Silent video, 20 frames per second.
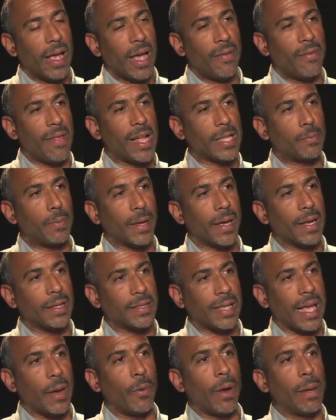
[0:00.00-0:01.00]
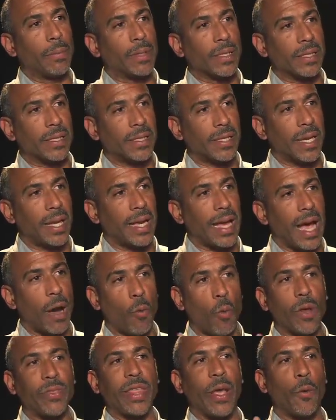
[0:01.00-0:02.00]
And that's because they were able to see how
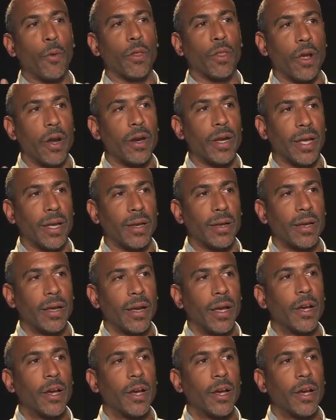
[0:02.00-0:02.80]
what they were learning